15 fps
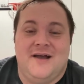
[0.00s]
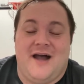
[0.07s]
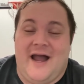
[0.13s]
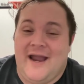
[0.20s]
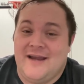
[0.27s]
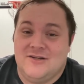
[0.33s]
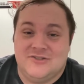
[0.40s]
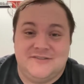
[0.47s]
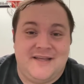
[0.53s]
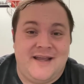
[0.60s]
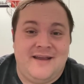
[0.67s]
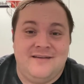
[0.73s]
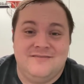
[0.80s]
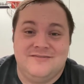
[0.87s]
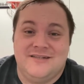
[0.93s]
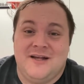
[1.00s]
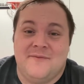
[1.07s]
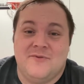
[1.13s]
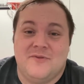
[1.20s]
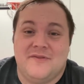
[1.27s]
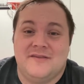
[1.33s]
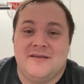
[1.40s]
I understand.
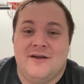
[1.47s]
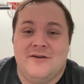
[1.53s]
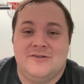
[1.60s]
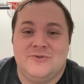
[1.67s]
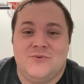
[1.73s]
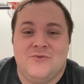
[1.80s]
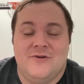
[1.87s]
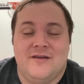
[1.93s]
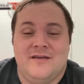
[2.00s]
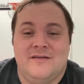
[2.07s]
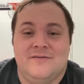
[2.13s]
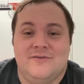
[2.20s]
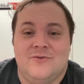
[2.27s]
Comes with the territory.